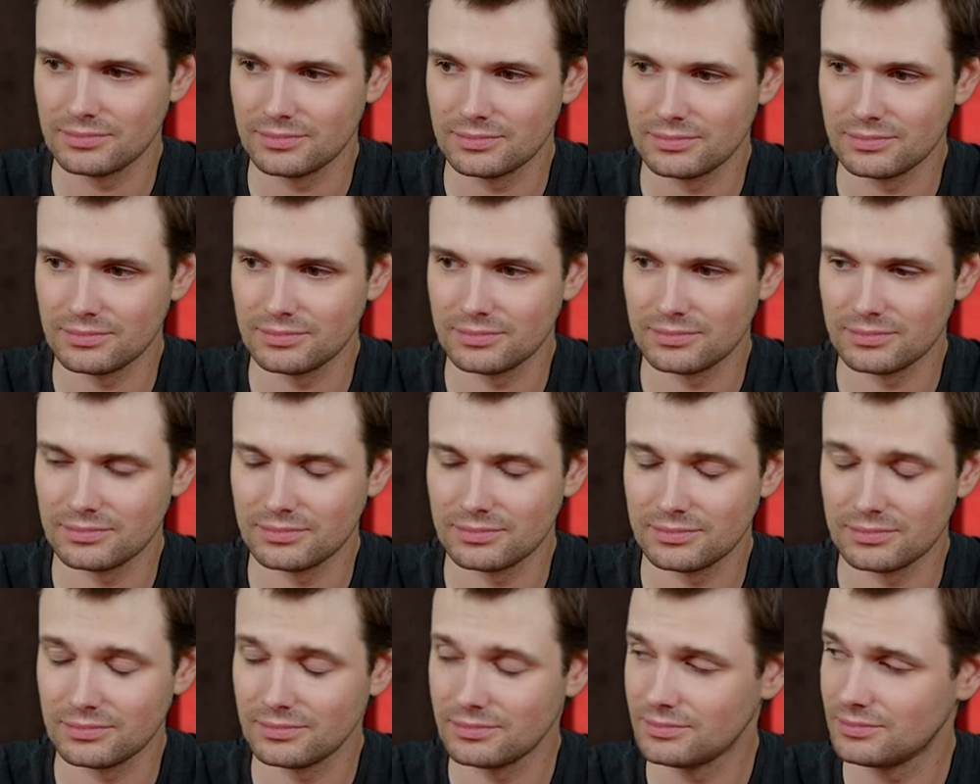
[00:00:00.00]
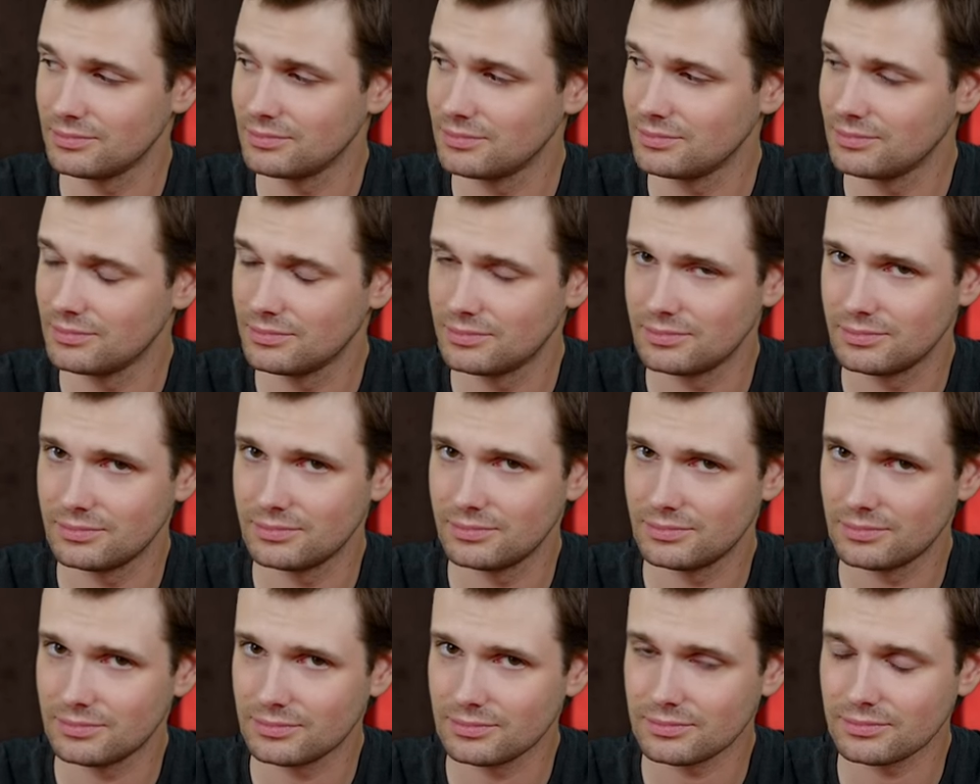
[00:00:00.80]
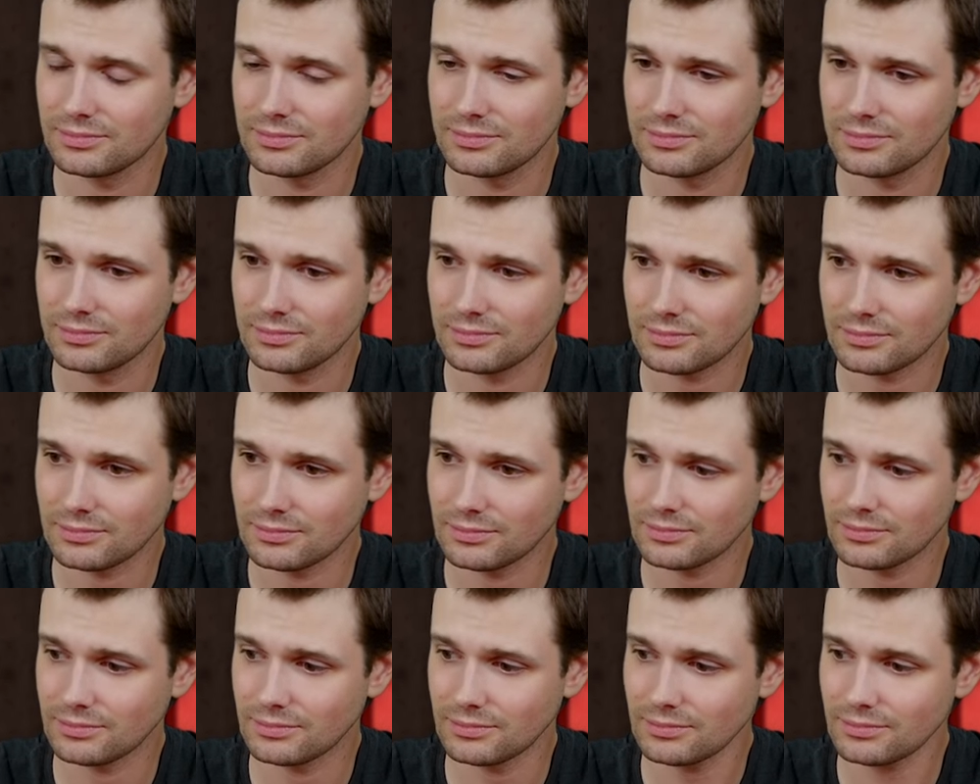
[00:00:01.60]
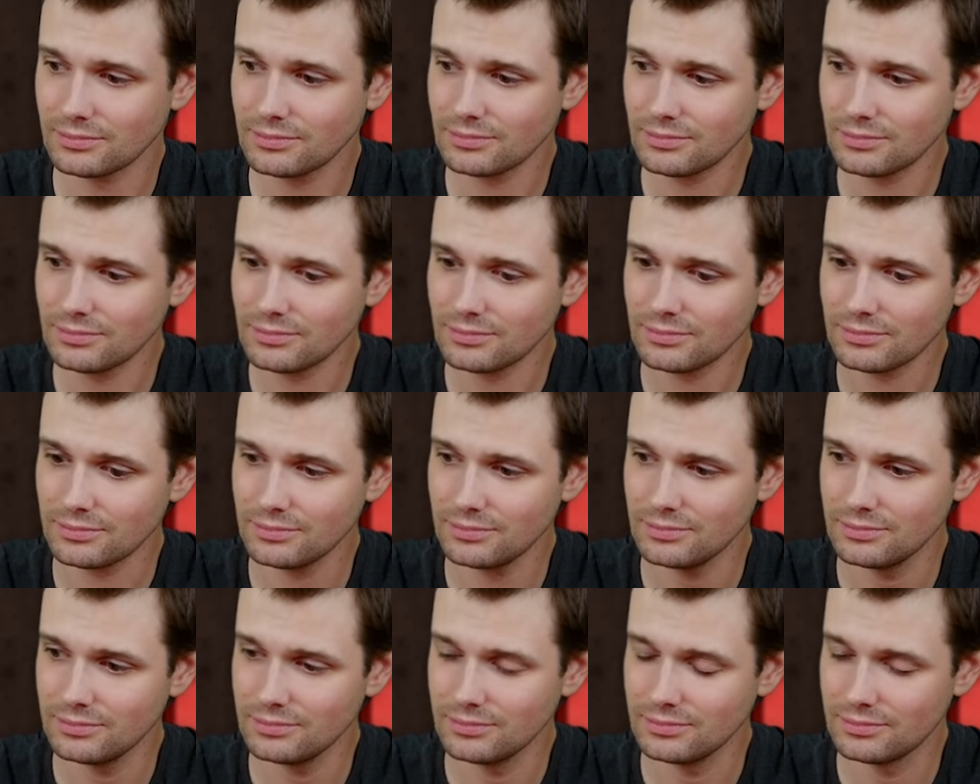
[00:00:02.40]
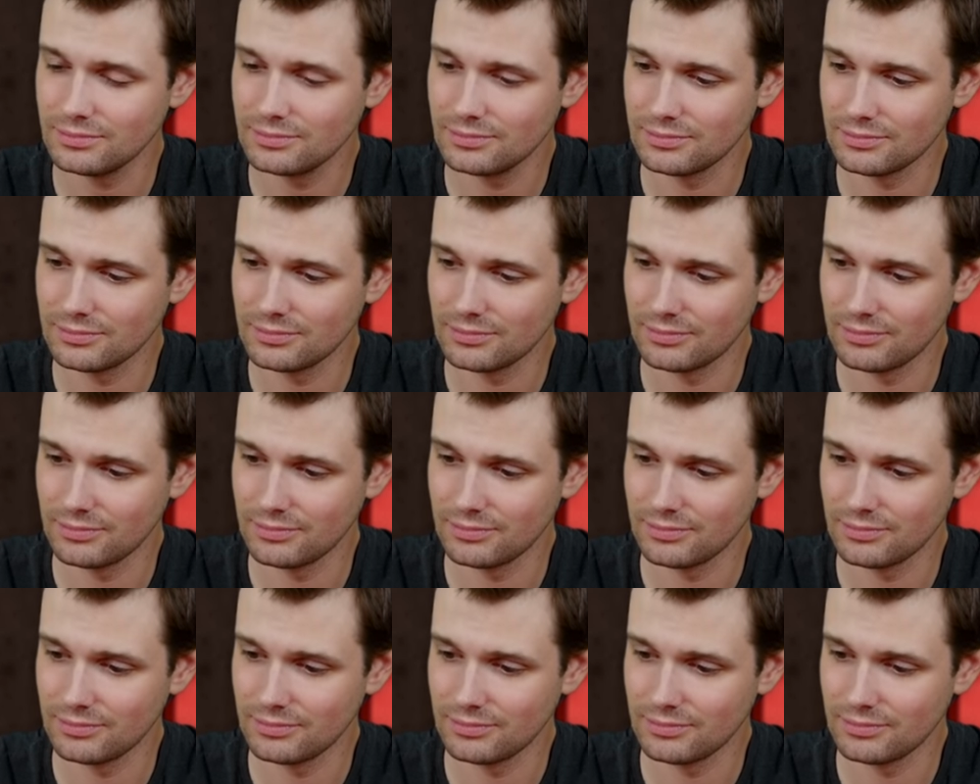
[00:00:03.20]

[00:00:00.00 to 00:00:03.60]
(not speaking)